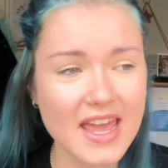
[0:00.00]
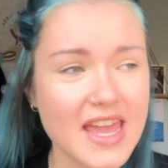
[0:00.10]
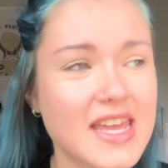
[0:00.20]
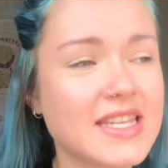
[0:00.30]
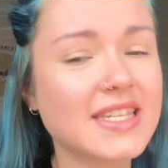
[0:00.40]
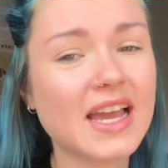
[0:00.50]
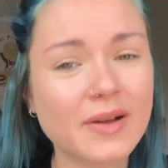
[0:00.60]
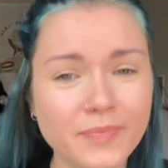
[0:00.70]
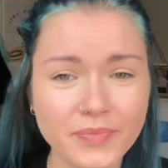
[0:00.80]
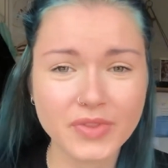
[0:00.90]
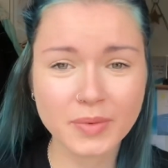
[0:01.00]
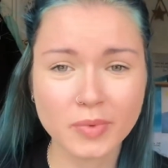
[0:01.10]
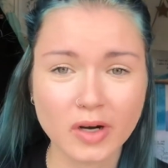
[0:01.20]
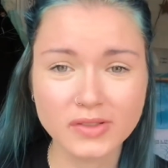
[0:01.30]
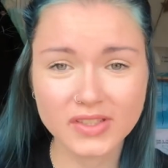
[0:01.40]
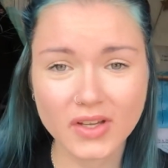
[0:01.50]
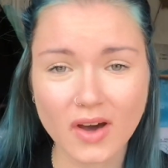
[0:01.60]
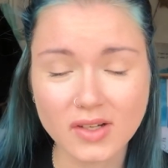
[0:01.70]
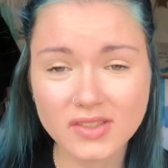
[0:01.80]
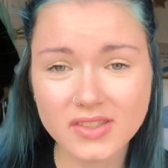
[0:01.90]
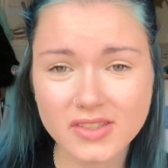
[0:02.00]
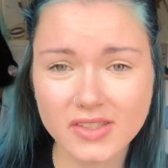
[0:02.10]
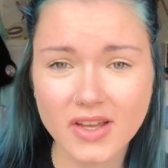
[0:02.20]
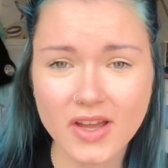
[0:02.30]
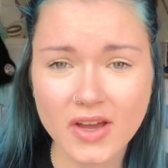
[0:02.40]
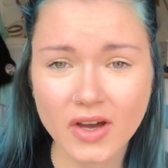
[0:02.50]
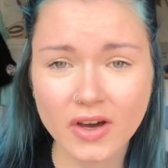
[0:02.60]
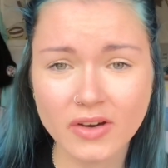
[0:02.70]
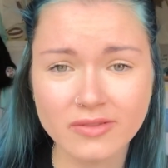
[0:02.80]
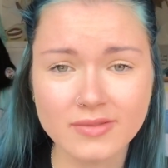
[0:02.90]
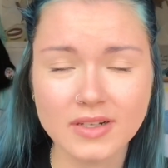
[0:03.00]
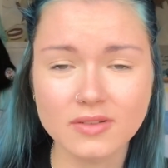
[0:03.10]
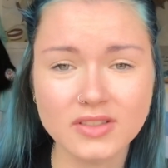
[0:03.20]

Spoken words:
is the pros and cons of,